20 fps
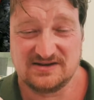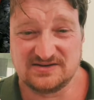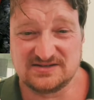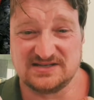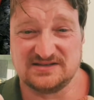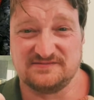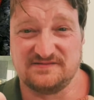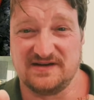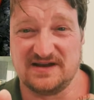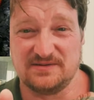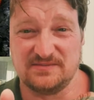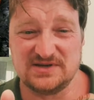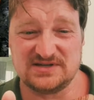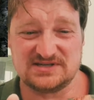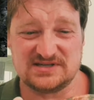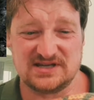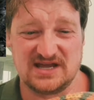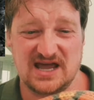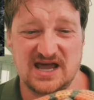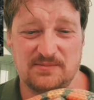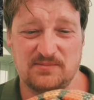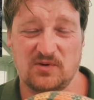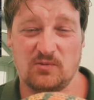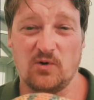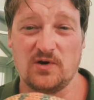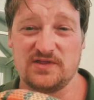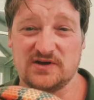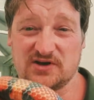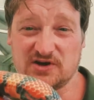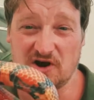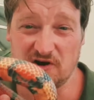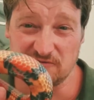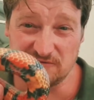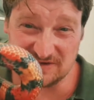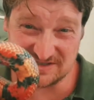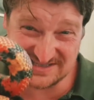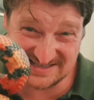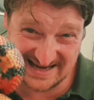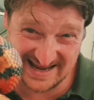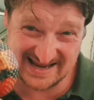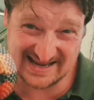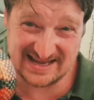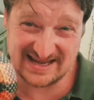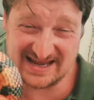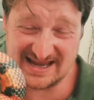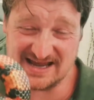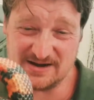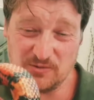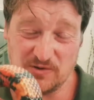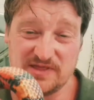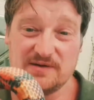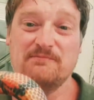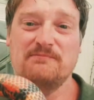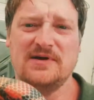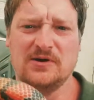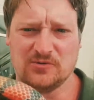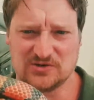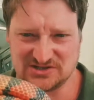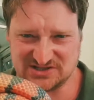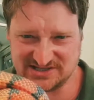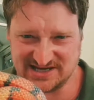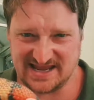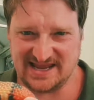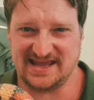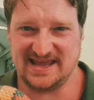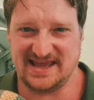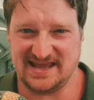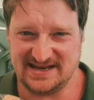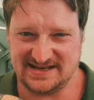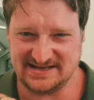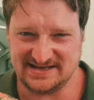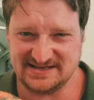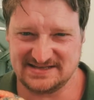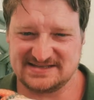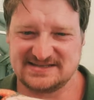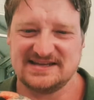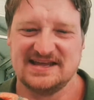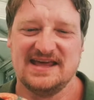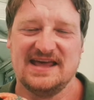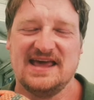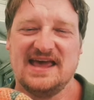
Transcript: it's venomous. But what the coral snake, what the milk snake here does,